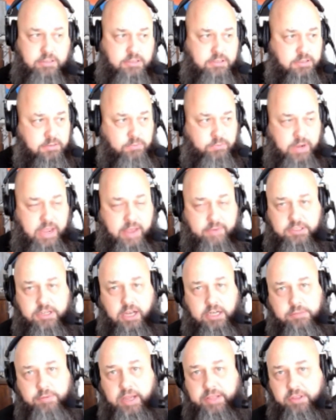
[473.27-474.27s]
We haven't
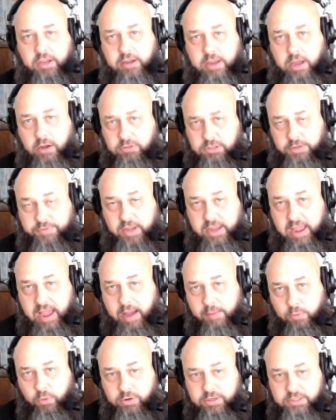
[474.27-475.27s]
talked about the coach of the
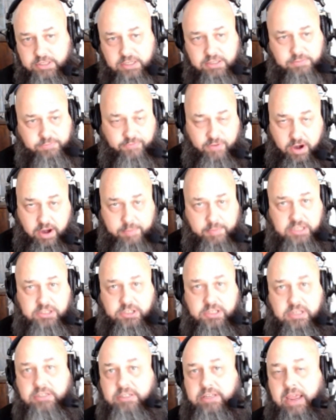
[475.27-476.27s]
Cowboys. It's very much
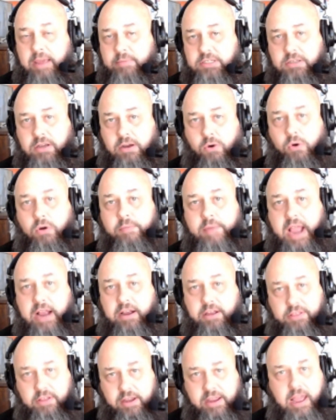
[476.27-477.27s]
the same as the quarterback
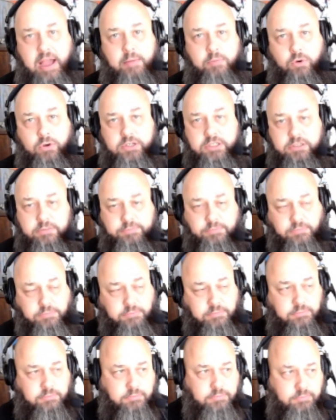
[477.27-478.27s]
of the Cowboys.
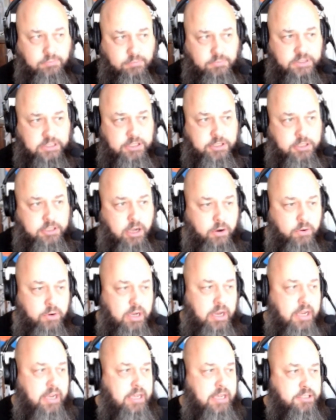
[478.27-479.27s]
So
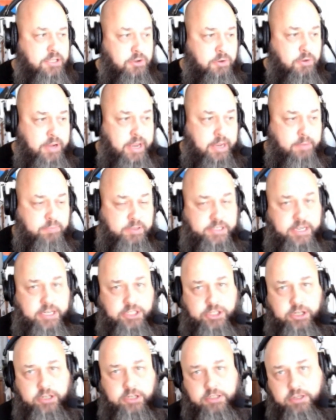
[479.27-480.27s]
it's a unique
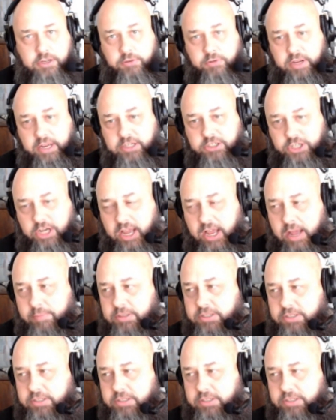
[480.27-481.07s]
position. It's a unique job. It's a